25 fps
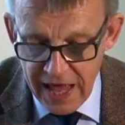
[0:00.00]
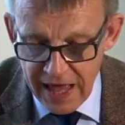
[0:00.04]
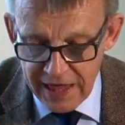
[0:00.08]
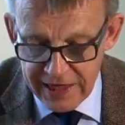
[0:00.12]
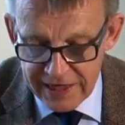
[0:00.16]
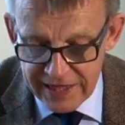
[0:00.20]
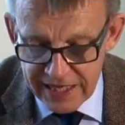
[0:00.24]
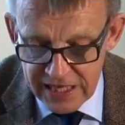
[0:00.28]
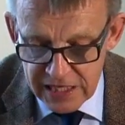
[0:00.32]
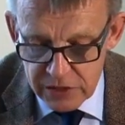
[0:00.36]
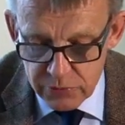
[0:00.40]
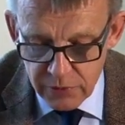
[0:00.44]

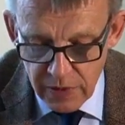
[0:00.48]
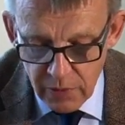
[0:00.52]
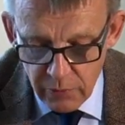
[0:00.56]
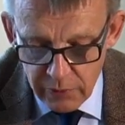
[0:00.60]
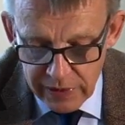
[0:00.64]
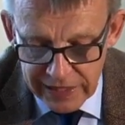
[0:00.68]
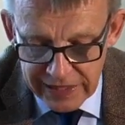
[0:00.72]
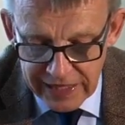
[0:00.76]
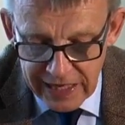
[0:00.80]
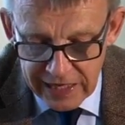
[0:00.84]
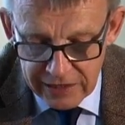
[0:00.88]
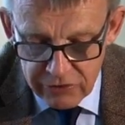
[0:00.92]
And these one
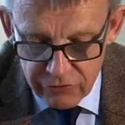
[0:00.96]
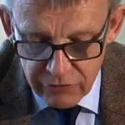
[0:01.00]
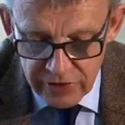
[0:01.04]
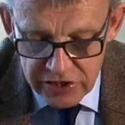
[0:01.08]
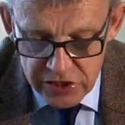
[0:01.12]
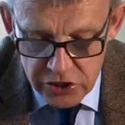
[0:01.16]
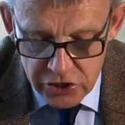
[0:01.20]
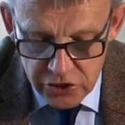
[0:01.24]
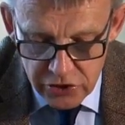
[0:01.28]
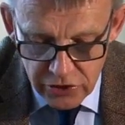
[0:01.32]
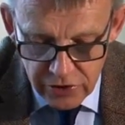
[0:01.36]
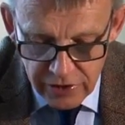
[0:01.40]
will get
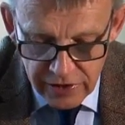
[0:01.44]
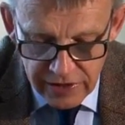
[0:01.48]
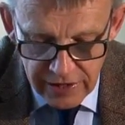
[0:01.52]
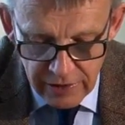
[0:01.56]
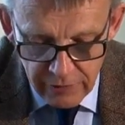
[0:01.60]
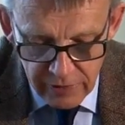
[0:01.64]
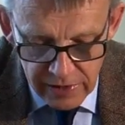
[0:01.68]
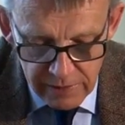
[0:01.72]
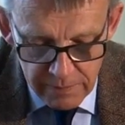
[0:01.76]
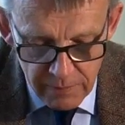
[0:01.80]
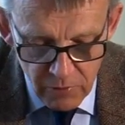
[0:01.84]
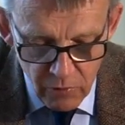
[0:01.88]
richer.
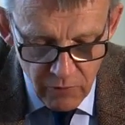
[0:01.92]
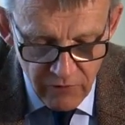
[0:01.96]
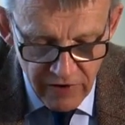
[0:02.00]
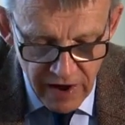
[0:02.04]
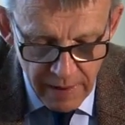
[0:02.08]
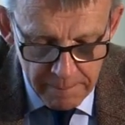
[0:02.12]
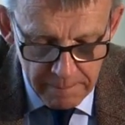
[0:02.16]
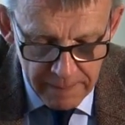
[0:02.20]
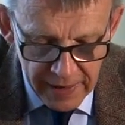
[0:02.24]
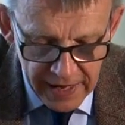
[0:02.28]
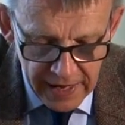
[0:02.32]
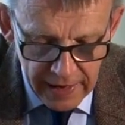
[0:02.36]
They will move
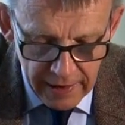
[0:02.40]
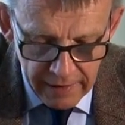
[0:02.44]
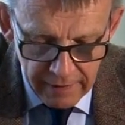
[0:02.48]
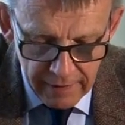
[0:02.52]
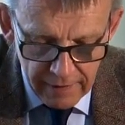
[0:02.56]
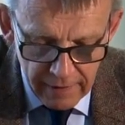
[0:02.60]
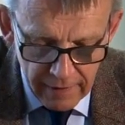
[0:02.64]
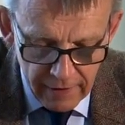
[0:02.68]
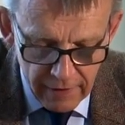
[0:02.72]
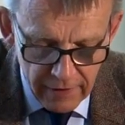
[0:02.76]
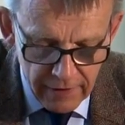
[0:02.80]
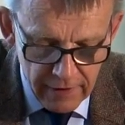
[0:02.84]
up here.
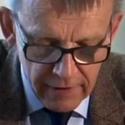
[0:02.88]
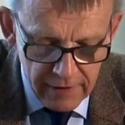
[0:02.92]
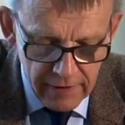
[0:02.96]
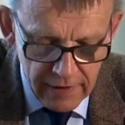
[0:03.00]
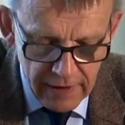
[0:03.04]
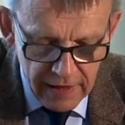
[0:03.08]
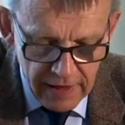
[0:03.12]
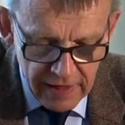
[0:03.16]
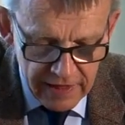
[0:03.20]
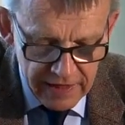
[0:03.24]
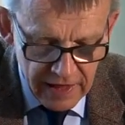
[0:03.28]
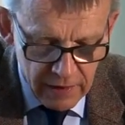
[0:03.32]
Huh?
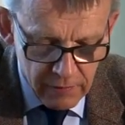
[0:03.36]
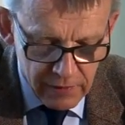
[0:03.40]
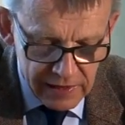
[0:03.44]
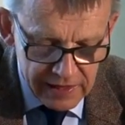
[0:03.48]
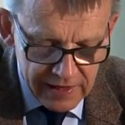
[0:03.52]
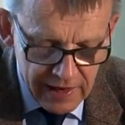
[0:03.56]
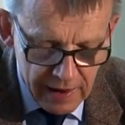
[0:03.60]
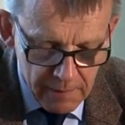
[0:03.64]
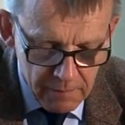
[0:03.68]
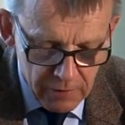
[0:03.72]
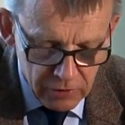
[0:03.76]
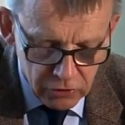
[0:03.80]
They
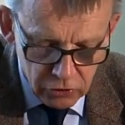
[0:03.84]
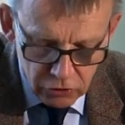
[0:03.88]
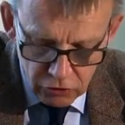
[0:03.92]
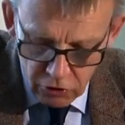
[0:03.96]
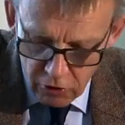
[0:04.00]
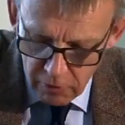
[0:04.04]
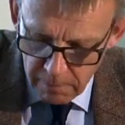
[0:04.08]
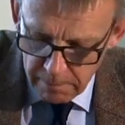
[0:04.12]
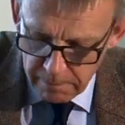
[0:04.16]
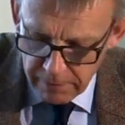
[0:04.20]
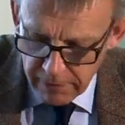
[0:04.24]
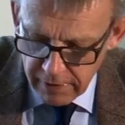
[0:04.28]
will come on
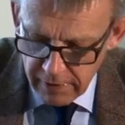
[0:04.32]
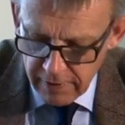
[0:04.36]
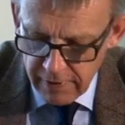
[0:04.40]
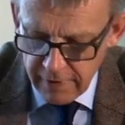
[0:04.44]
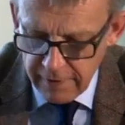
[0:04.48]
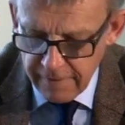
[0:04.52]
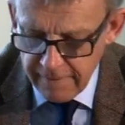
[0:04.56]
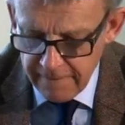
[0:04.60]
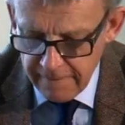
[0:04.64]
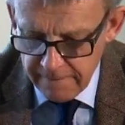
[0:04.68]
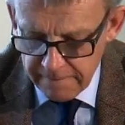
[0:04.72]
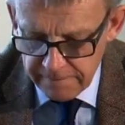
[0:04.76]
top.
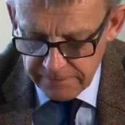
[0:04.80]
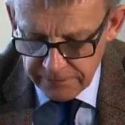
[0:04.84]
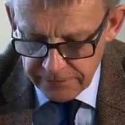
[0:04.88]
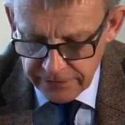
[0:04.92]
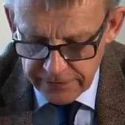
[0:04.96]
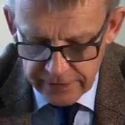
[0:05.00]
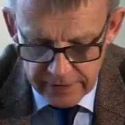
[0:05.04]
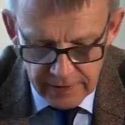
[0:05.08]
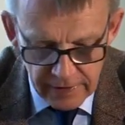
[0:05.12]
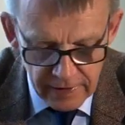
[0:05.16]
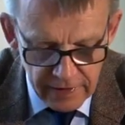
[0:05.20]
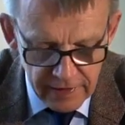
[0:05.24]

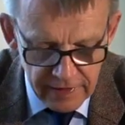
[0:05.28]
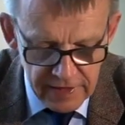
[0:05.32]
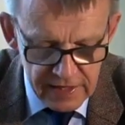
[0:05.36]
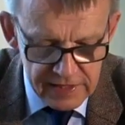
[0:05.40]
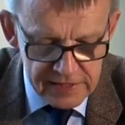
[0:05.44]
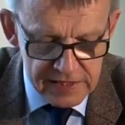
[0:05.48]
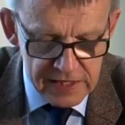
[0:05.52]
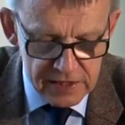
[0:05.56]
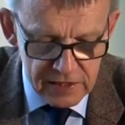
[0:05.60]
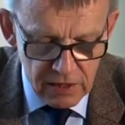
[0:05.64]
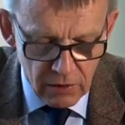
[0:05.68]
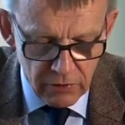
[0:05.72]

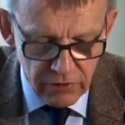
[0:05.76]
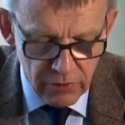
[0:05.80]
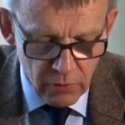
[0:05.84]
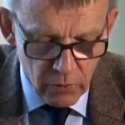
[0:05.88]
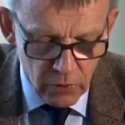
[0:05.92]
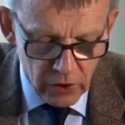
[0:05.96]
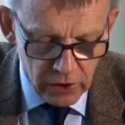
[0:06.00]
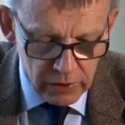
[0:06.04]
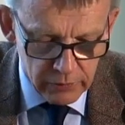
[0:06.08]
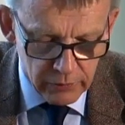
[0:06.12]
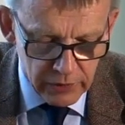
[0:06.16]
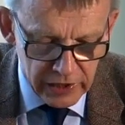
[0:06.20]
This is how the
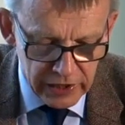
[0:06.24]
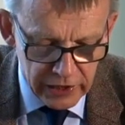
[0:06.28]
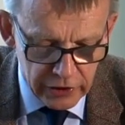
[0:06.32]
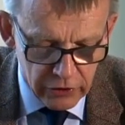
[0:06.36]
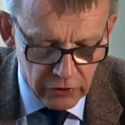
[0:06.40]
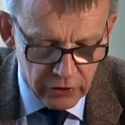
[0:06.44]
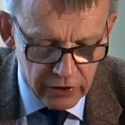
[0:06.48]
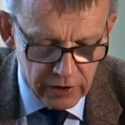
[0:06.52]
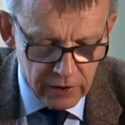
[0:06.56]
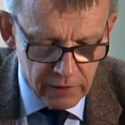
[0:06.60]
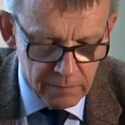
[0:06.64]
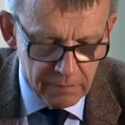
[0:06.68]
world will
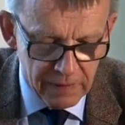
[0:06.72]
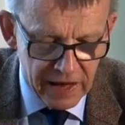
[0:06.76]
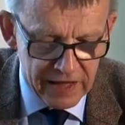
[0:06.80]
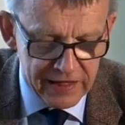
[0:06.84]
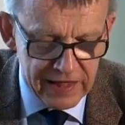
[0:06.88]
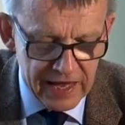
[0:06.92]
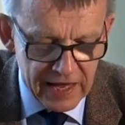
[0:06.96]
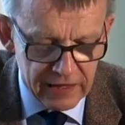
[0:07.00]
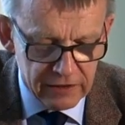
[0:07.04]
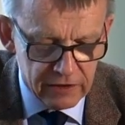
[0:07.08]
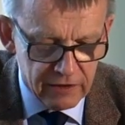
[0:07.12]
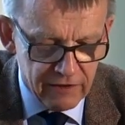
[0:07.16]
look by
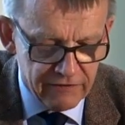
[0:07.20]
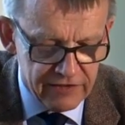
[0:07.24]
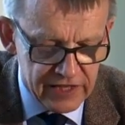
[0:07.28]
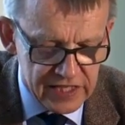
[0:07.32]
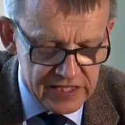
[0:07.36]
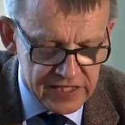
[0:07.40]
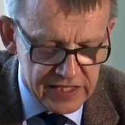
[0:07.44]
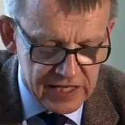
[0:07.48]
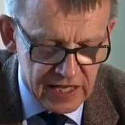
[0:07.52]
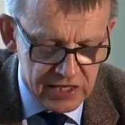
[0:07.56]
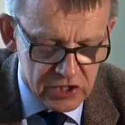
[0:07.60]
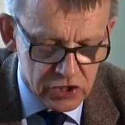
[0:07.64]
the end of
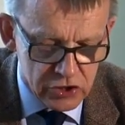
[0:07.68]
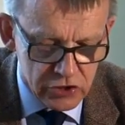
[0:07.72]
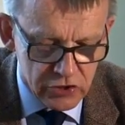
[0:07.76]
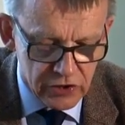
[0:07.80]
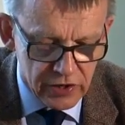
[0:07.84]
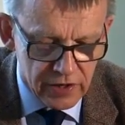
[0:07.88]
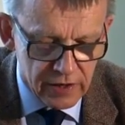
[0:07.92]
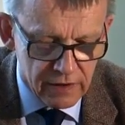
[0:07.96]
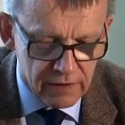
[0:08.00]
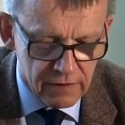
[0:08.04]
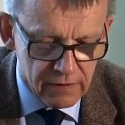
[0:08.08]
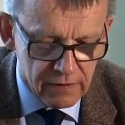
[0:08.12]
this century.